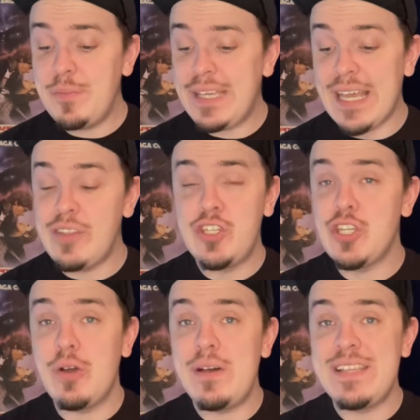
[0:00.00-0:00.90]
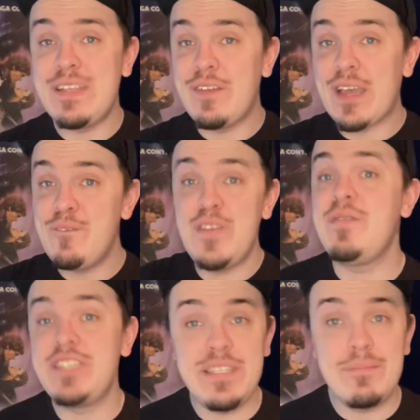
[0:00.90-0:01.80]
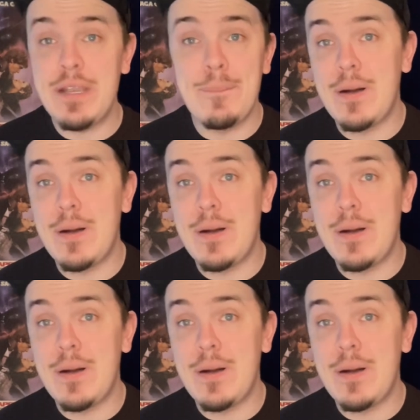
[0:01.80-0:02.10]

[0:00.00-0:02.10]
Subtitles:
began the show as a 15-minute